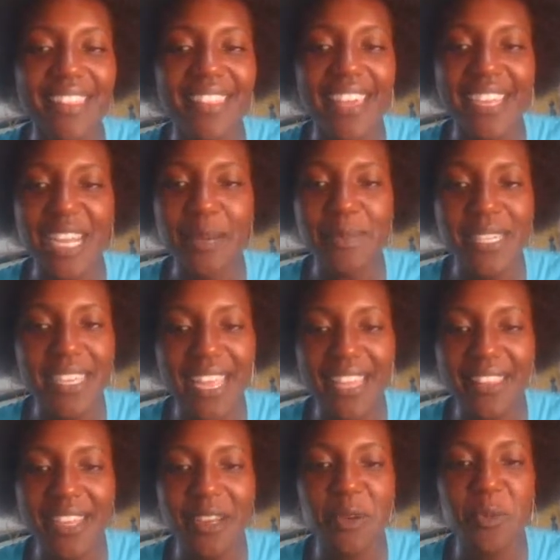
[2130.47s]
that come
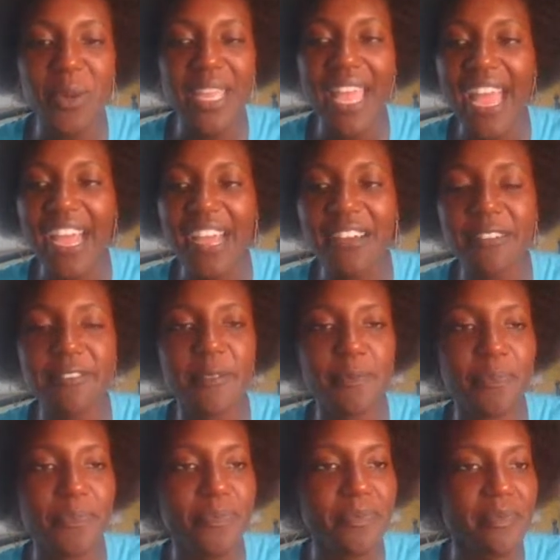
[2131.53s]
together and we have
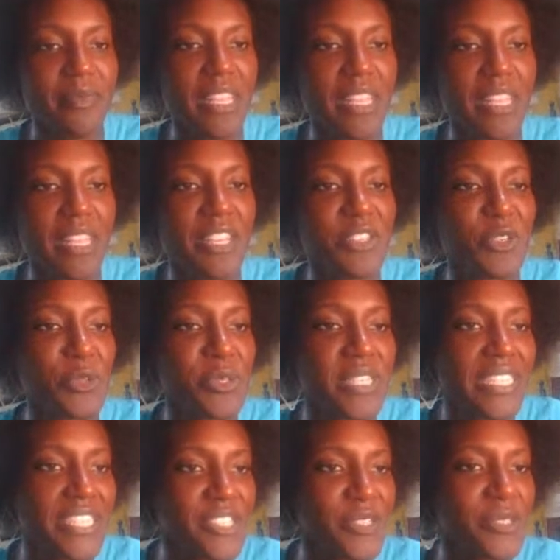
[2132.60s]

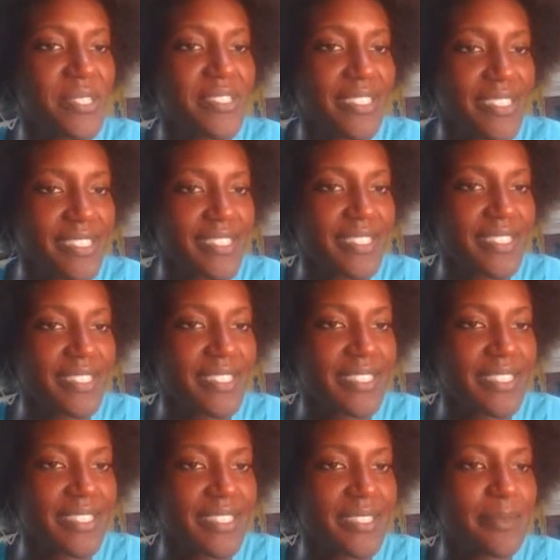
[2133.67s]
judicial
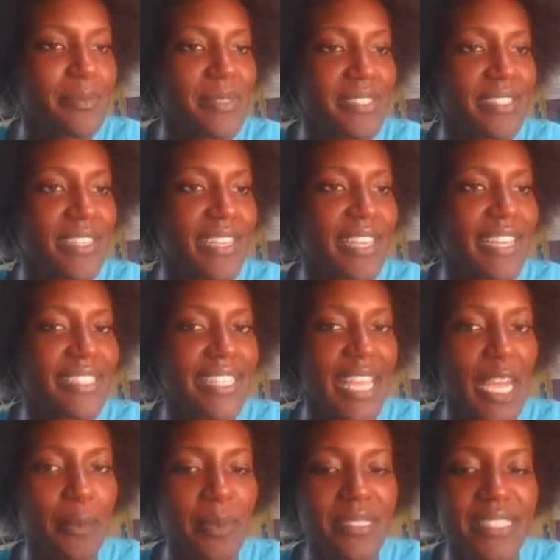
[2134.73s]
systems to help
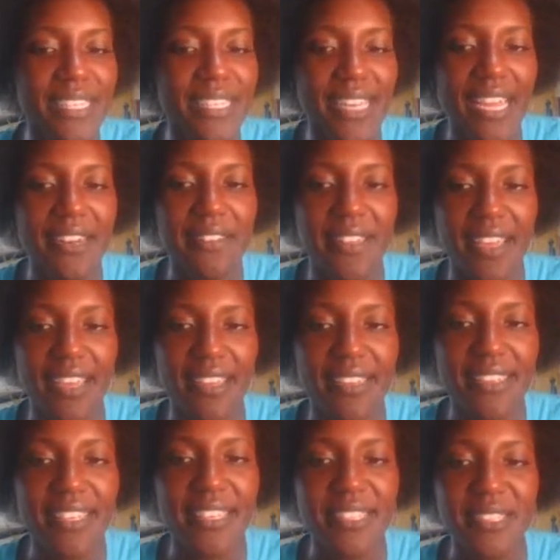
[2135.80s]
us get out of that.
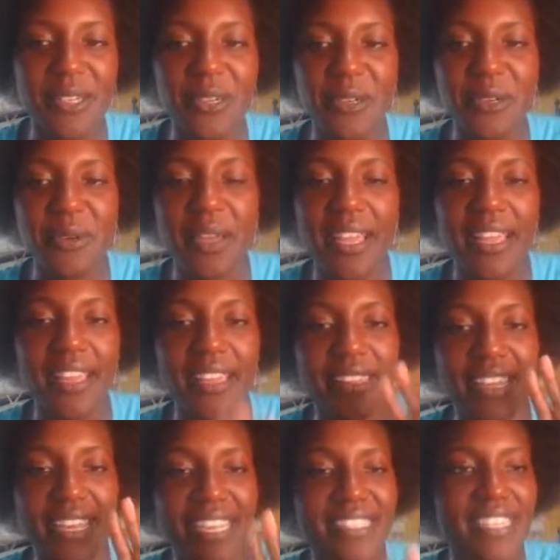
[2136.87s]
So,
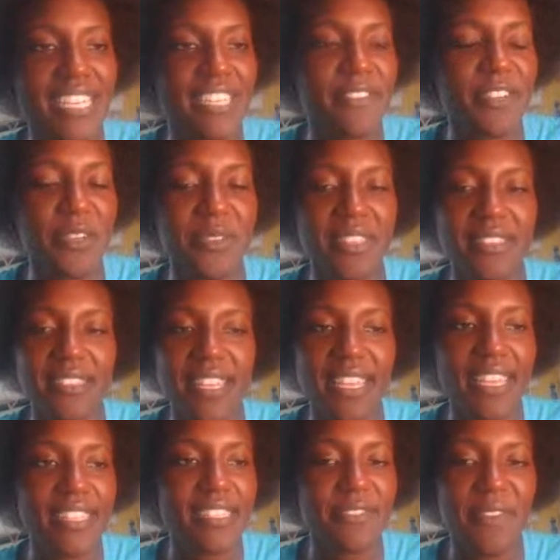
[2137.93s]
like I said, if you're in the
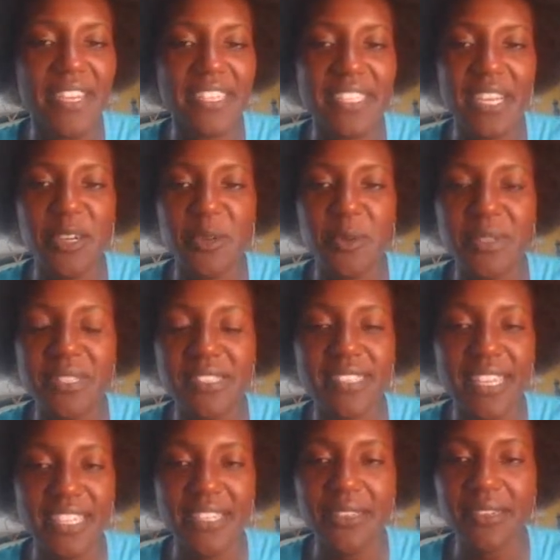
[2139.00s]
States, find out what
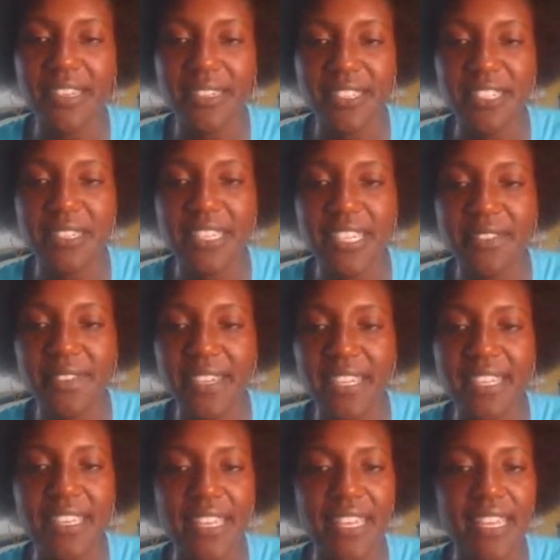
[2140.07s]
state you live
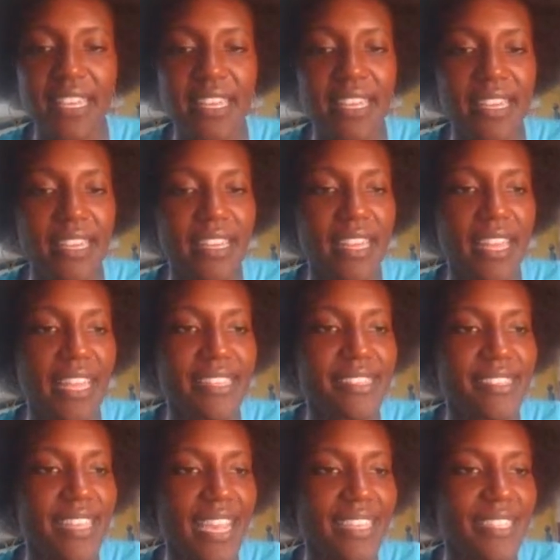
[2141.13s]
in and
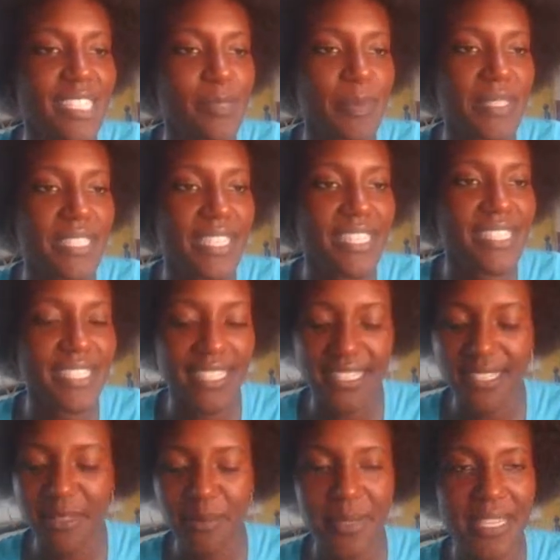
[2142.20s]
sign this
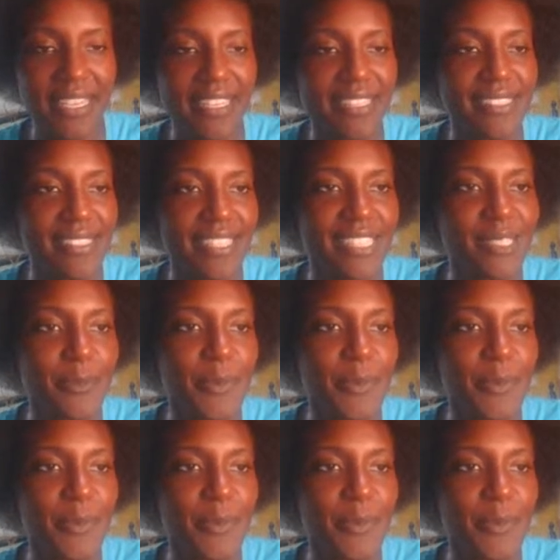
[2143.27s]
petition because it's